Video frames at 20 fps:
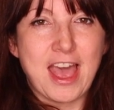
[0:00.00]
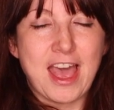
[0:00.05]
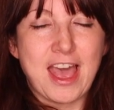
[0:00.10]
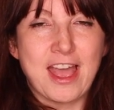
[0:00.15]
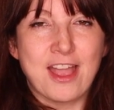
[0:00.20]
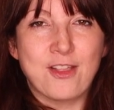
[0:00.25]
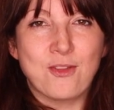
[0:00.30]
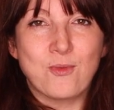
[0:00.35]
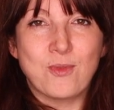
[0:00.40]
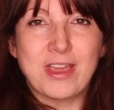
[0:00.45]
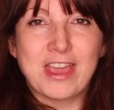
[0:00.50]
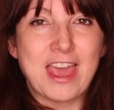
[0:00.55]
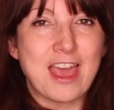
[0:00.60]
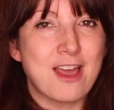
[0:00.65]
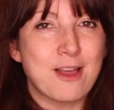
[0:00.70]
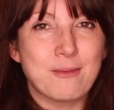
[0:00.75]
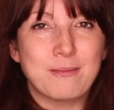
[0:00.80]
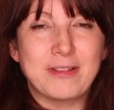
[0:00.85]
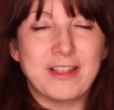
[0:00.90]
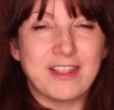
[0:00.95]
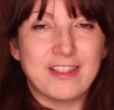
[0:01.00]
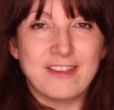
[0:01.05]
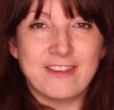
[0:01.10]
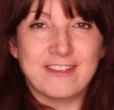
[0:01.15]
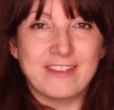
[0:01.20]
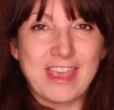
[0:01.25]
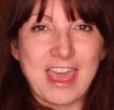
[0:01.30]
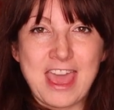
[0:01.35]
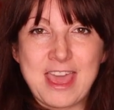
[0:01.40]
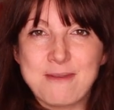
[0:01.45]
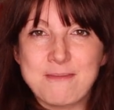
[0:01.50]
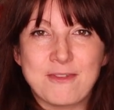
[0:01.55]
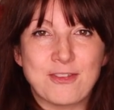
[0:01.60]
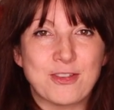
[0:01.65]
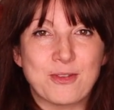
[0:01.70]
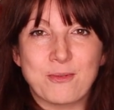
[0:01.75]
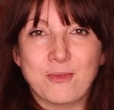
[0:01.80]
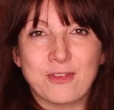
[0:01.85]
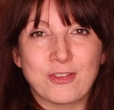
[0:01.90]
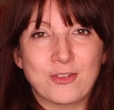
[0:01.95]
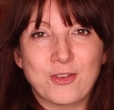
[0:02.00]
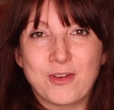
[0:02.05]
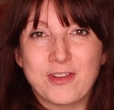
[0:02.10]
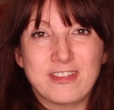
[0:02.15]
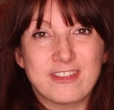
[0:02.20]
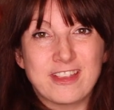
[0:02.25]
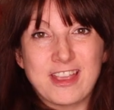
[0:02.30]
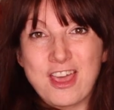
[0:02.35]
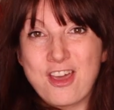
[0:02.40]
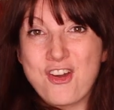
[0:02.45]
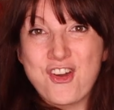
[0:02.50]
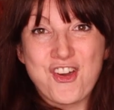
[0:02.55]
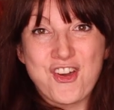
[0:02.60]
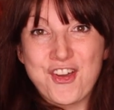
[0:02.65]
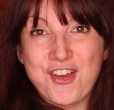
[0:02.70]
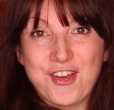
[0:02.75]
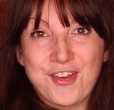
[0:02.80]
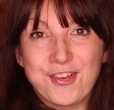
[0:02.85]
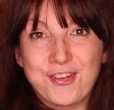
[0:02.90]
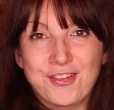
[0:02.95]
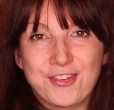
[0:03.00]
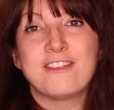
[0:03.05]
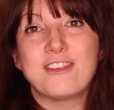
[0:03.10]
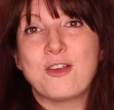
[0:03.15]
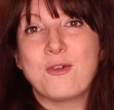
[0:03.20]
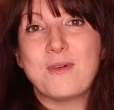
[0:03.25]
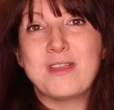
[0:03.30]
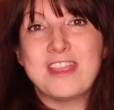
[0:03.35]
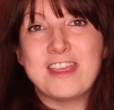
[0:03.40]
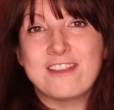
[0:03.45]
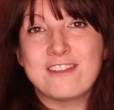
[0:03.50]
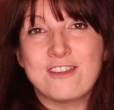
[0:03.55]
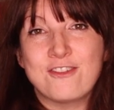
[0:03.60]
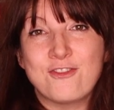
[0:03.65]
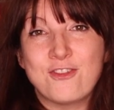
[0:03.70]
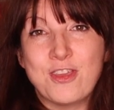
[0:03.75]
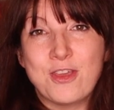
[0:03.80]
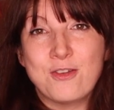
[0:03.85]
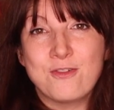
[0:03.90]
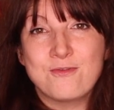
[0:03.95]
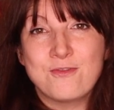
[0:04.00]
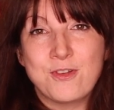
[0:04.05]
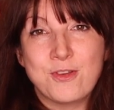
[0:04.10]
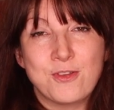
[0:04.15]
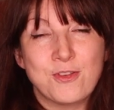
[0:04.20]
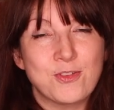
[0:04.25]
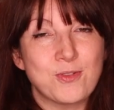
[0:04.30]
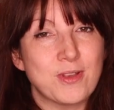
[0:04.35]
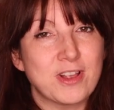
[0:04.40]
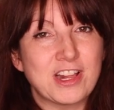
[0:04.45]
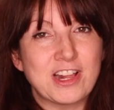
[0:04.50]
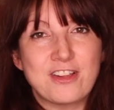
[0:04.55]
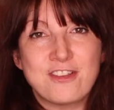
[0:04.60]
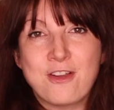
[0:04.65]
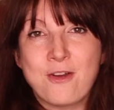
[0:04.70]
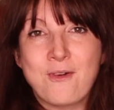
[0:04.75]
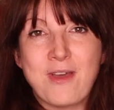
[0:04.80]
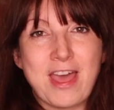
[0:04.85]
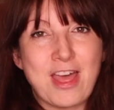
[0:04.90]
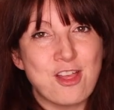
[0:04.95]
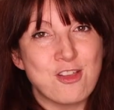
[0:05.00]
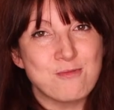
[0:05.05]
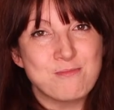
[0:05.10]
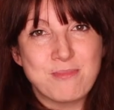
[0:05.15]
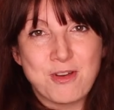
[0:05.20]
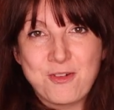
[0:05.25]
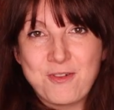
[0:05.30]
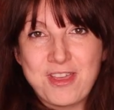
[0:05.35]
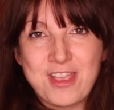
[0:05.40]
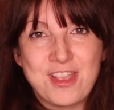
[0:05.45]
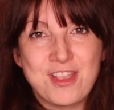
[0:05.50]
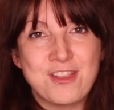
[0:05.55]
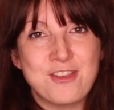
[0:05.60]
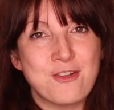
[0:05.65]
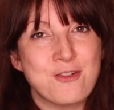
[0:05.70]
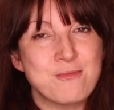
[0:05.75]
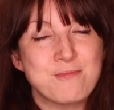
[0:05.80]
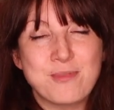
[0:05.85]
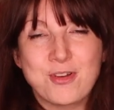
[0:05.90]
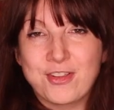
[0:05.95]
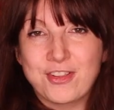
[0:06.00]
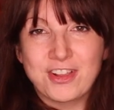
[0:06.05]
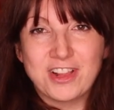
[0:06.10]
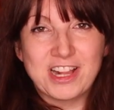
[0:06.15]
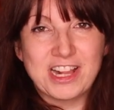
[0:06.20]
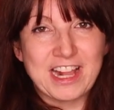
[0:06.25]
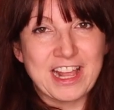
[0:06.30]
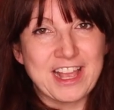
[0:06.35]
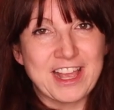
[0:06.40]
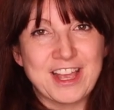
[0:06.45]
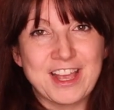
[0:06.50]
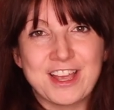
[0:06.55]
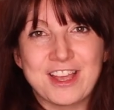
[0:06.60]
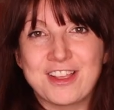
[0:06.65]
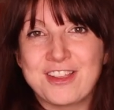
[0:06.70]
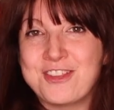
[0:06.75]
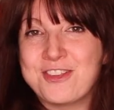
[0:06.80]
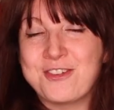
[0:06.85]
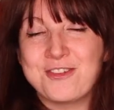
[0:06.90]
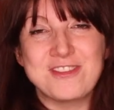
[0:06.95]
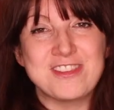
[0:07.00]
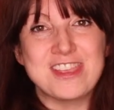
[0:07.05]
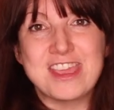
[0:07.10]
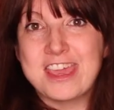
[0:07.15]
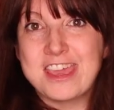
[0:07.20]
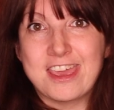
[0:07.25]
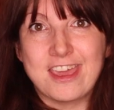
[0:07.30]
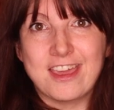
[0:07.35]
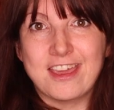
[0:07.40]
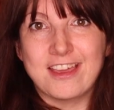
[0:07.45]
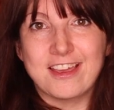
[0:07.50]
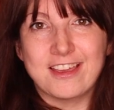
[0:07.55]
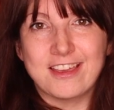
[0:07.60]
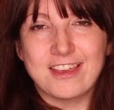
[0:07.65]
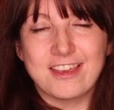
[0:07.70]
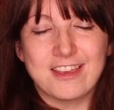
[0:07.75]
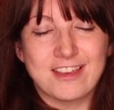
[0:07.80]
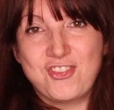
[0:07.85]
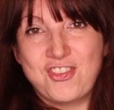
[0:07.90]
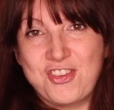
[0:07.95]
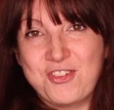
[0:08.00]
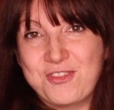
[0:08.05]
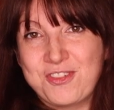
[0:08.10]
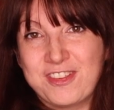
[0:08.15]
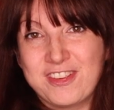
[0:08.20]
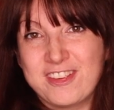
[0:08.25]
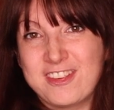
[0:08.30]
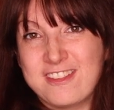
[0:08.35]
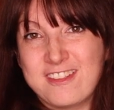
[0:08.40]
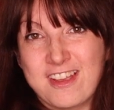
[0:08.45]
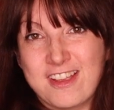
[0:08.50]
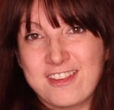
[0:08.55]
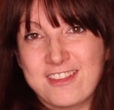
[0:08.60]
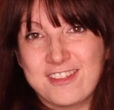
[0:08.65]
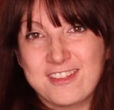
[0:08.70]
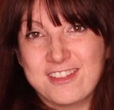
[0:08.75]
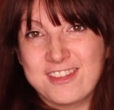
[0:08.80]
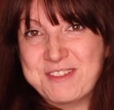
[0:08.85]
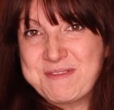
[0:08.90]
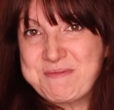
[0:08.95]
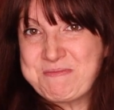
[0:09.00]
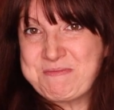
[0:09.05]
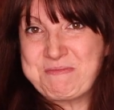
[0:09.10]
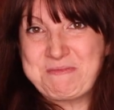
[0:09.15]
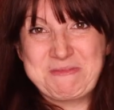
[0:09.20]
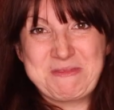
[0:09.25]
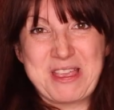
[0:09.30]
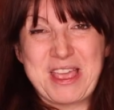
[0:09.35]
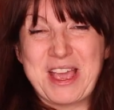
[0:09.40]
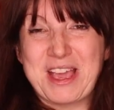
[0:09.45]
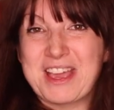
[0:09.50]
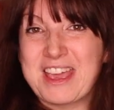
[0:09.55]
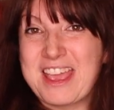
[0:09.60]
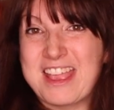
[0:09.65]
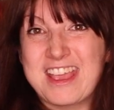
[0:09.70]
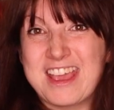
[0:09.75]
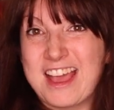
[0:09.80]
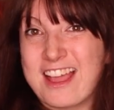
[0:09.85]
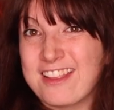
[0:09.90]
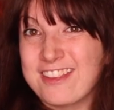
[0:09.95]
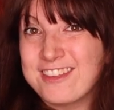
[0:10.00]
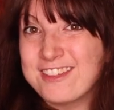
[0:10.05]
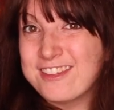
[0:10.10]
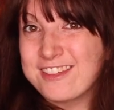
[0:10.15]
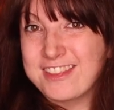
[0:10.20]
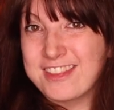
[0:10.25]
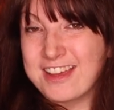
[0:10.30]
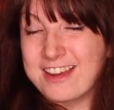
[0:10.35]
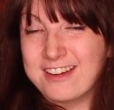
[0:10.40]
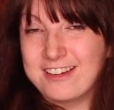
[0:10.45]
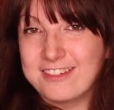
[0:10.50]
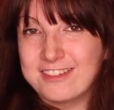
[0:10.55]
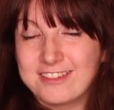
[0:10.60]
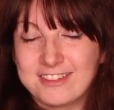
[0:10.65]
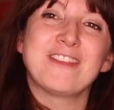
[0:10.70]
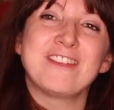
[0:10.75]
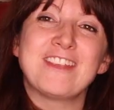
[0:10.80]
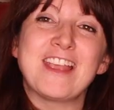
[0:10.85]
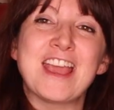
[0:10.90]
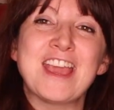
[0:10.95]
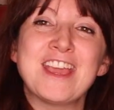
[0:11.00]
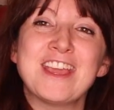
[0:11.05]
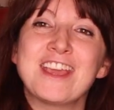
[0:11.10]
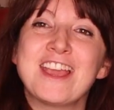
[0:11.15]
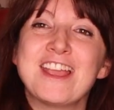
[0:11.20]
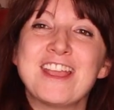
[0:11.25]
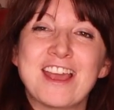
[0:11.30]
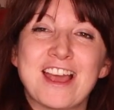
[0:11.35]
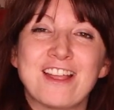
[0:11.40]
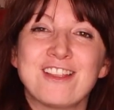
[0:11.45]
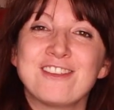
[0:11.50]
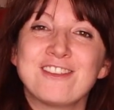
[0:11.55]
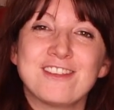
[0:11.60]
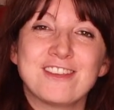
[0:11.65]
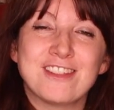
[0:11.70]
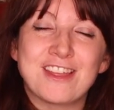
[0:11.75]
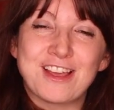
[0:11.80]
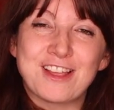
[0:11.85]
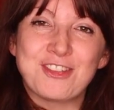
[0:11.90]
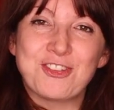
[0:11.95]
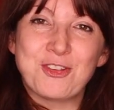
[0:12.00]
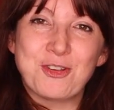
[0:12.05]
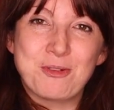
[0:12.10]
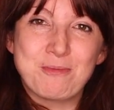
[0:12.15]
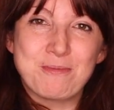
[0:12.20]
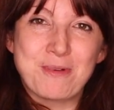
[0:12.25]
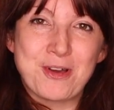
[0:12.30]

and we can't play this game if someone's going to get hurt. So we needed a few rules, which are no elbowing, no punching, no kneeing. Do you understand? And can you handle that? Saying can you handle that to a